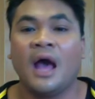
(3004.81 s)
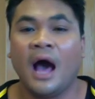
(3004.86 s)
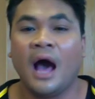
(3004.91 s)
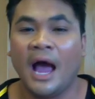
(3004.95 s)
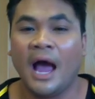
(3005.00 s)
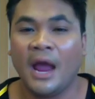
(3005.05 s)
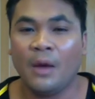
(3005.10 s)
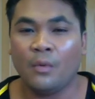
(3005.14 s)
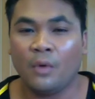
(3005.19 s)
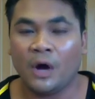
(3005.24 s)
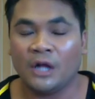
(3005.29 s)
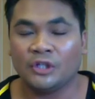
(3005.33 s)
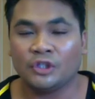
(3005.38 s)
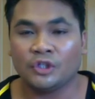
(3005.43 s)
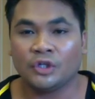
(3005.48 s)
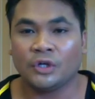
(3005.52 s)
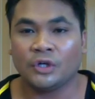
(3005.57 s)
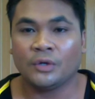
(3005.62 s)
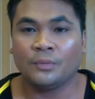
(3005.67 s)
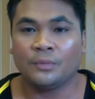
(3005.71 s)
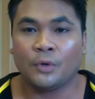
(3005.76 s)
I watched
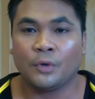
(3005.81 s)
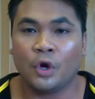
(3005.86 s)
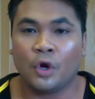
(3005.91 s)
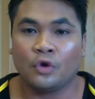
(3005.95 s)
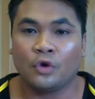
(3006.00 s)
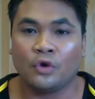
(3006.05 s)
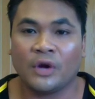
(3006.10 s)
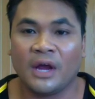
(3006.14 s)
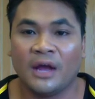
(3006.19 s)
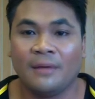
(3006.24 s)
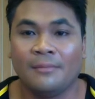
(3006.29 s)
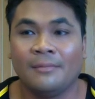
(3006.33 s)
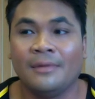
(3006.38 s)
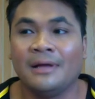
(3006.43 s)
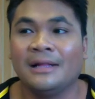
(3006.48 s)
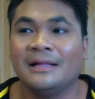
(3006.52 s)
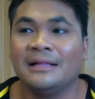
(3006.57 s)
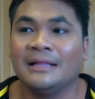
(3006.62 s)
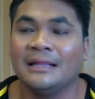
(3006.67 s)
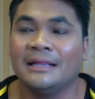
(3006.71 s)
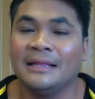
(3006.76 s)
her program
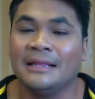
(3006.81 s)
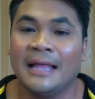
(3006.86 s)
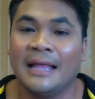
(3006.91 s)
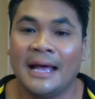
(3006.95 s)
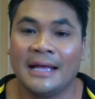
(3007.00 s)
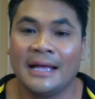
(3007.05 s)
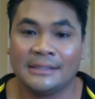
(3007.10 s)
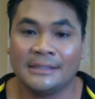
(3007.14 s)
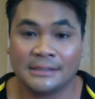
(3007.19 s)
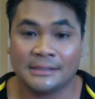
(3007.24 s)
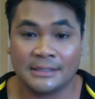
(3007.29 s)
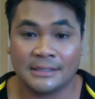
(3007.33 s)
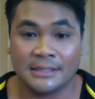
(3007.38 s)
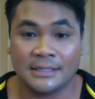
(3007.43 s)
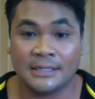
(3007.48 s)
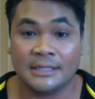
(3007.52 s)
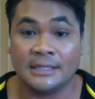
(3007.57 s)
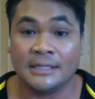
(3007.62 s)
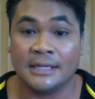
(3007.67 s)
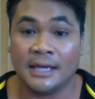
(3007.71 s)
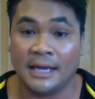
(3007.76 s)
last
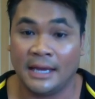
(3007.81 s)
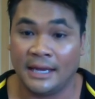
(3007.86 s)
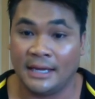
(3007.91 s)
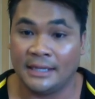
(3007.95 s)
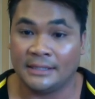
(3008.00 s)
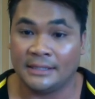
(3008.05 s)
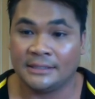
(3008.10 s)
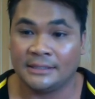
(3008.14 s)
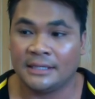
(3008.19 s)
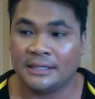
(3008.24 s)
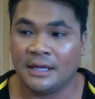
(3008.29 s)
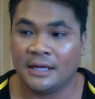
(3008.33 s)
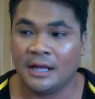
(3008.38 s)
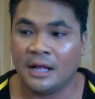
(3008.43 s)
night